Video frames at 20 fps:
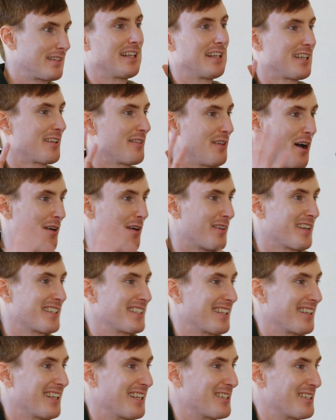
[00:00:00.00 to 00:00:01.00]
It's like the obvious
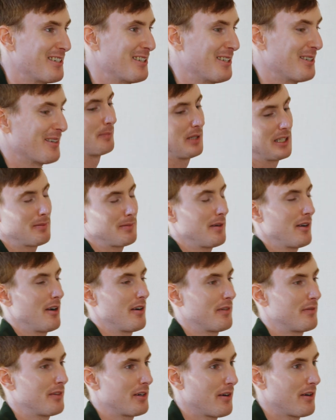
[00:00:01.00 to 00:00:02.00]
thing they should do, but it's probably hard
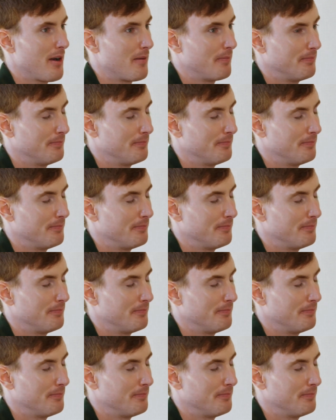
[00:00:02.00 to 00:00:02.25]
to figure it out.